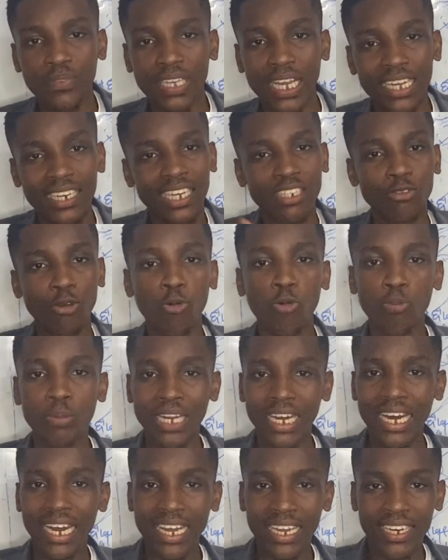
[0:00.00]
And that's what we'll be
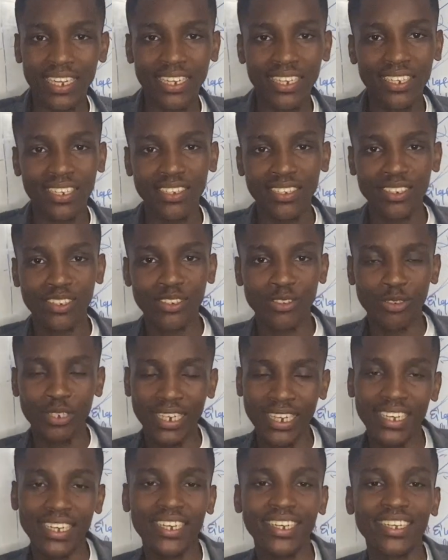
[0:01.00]
learning
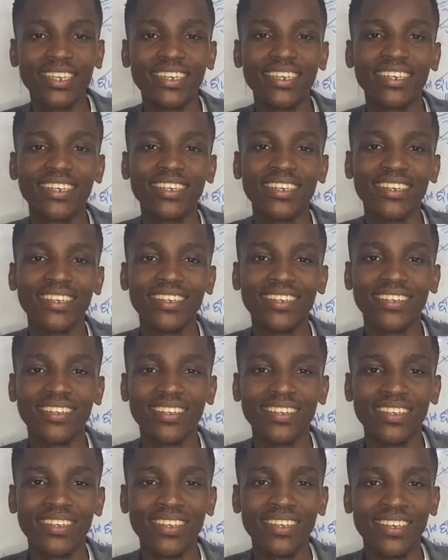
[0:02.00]
today.
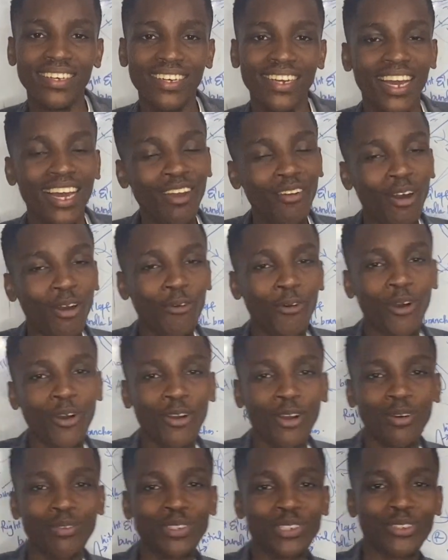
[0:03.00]
Hello and
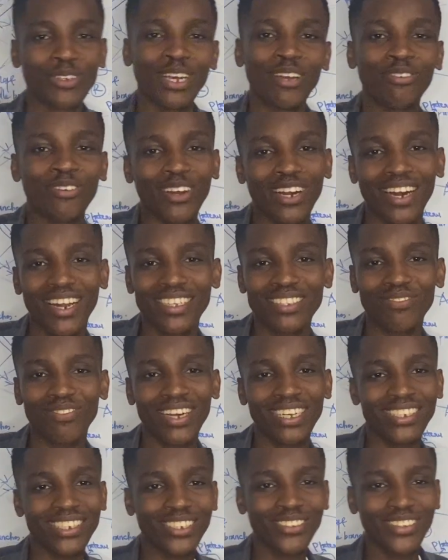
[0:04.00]
welcome to Effortless
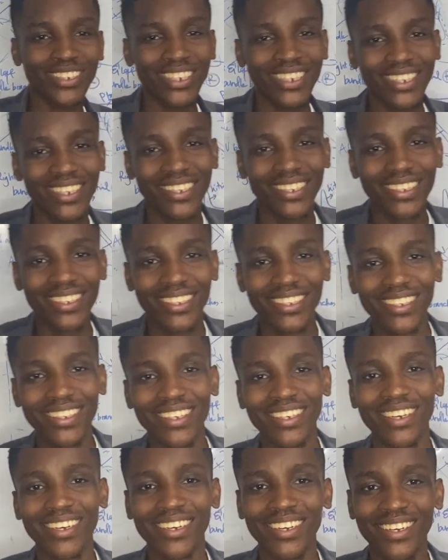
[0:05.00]
Mastery,
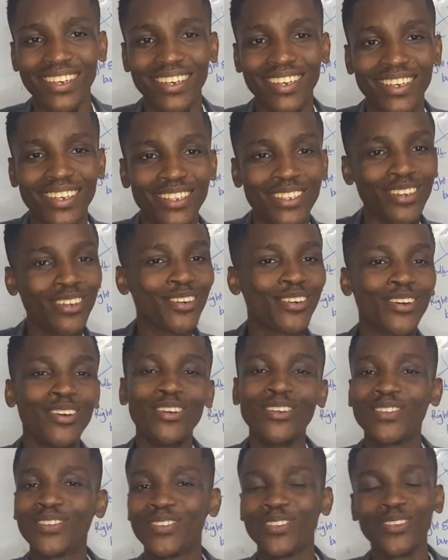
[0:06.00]
your
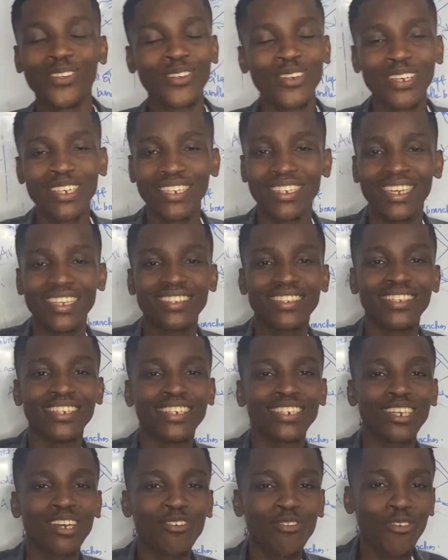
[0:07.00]
go-to
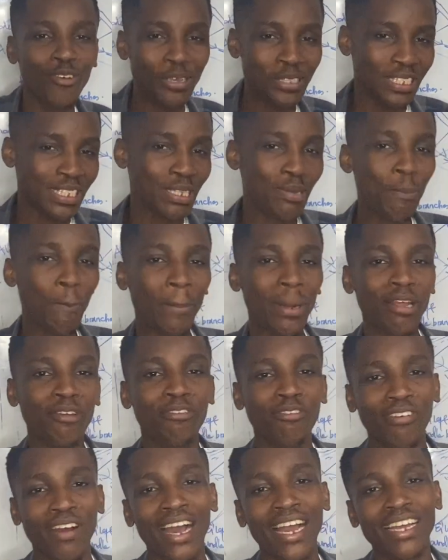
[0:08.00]
destination for
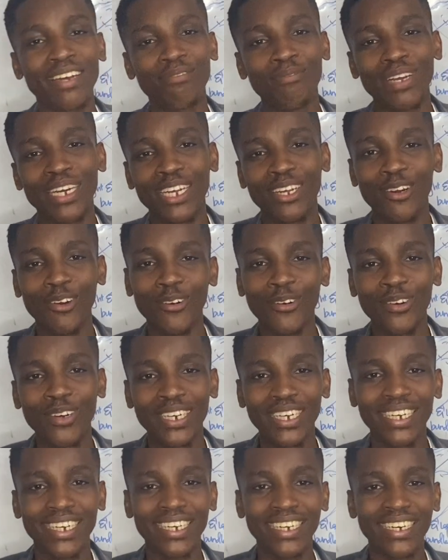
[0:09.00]
simplified medical
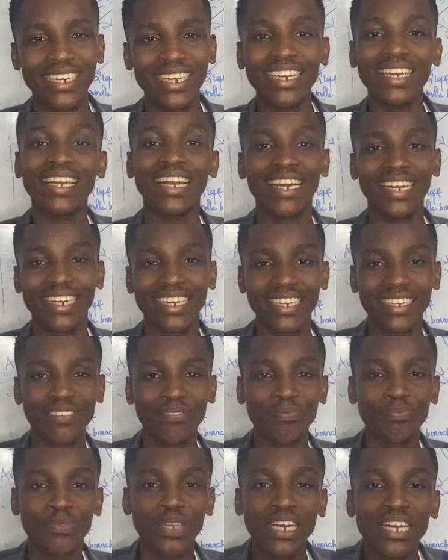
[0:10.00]
learning.
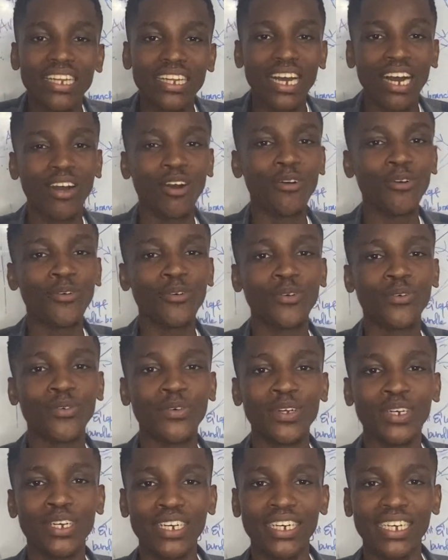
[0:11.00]
Now,
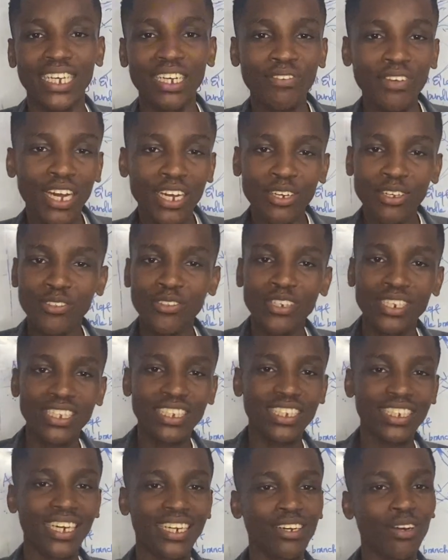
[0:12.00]
if you are new to
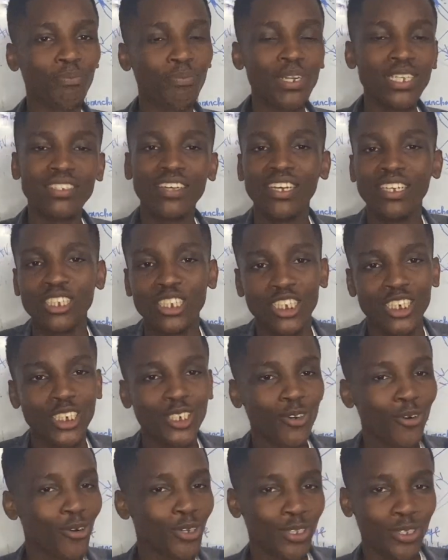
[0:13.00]
this channel, please
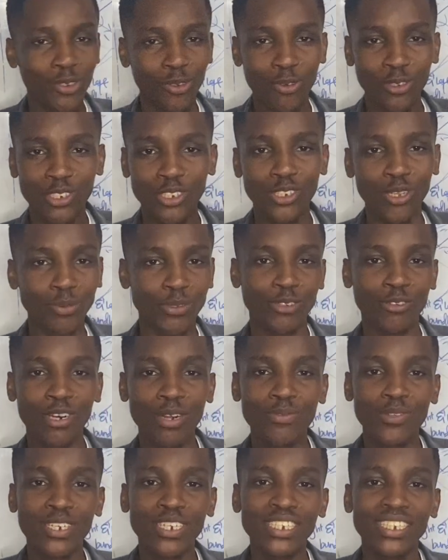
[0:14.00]
ensure you
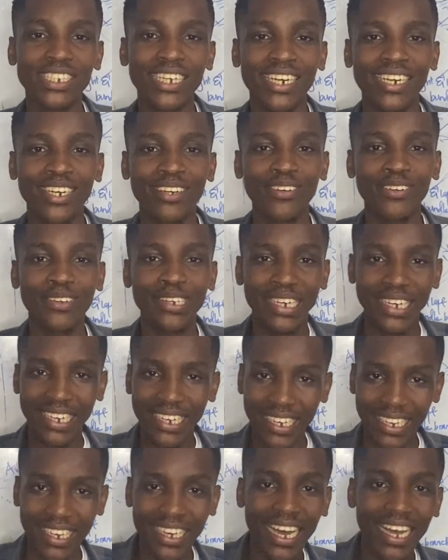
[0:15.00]
subscribe to this channel,
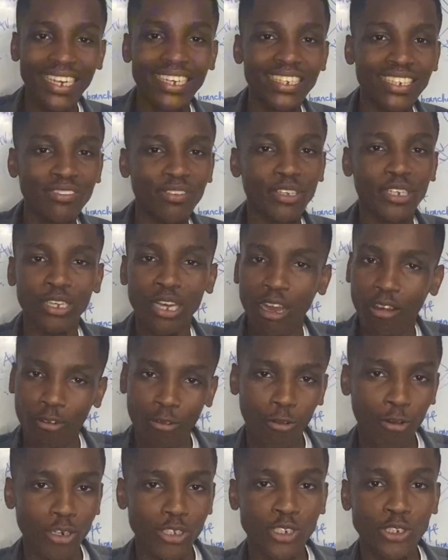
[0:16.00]
like this video and
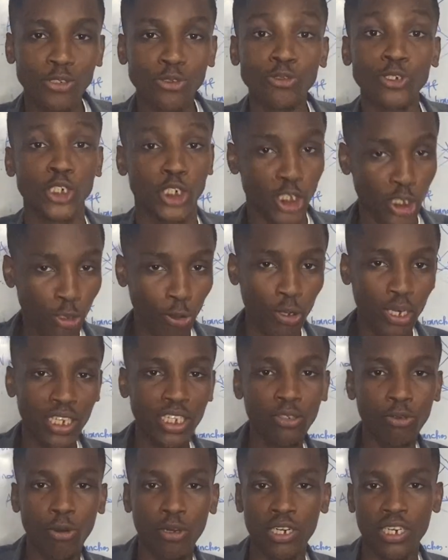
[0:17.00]
watch through. Surely
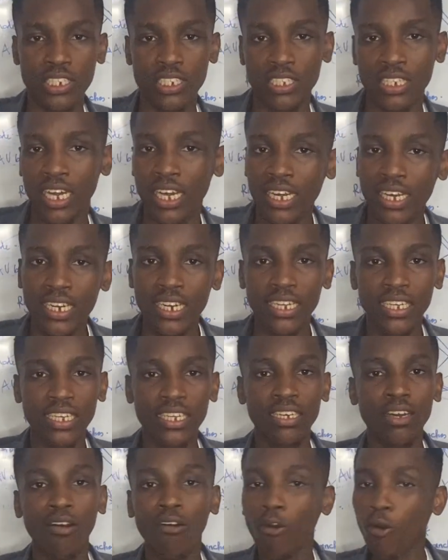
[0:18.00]
you understand
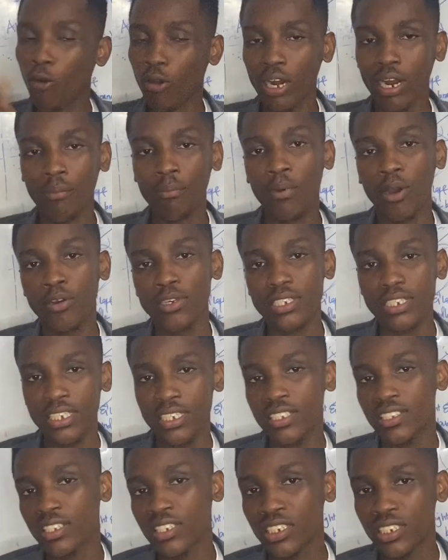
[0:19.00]
all about
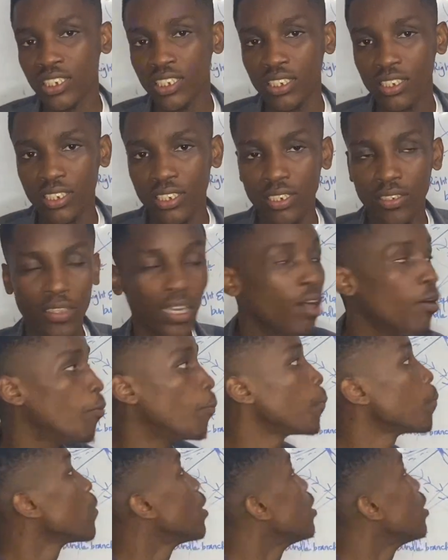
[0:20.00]
ECG. Now,